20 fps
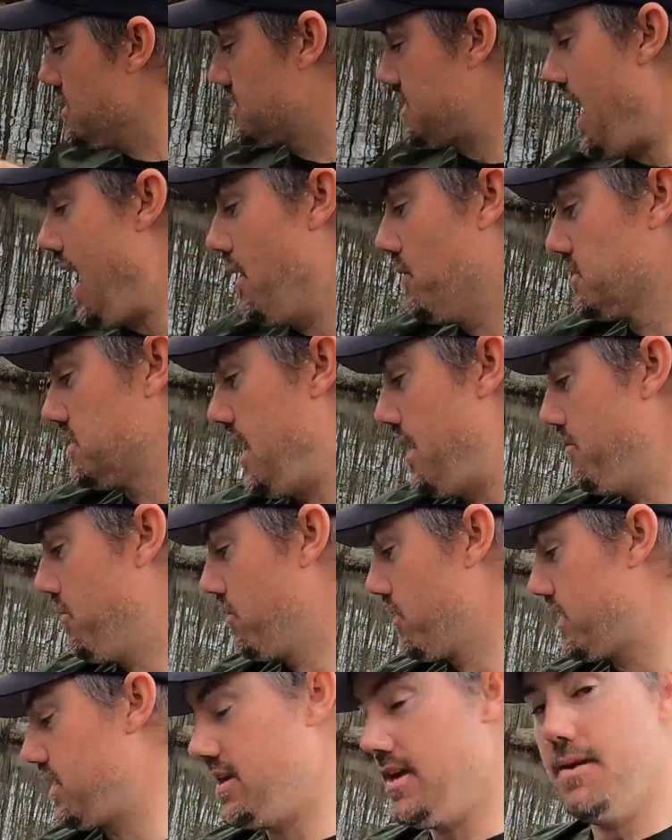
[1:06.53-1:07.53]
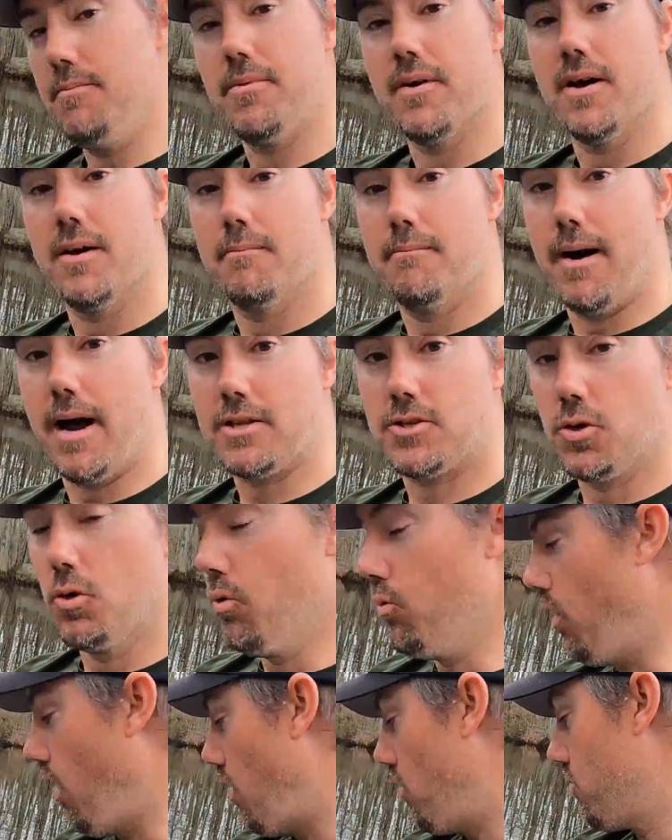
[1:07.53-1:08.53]
so I was able to keep my
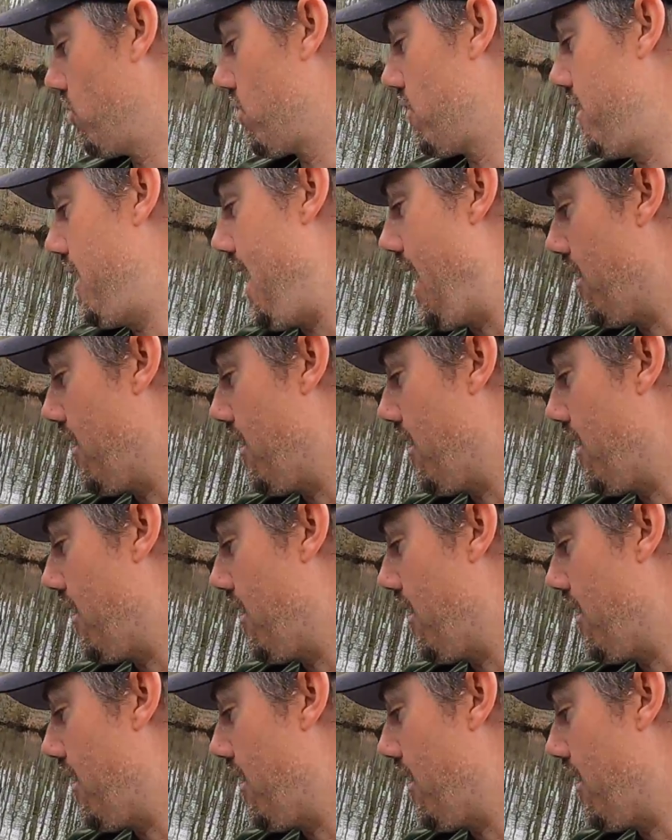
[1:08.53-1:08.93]
tool holder.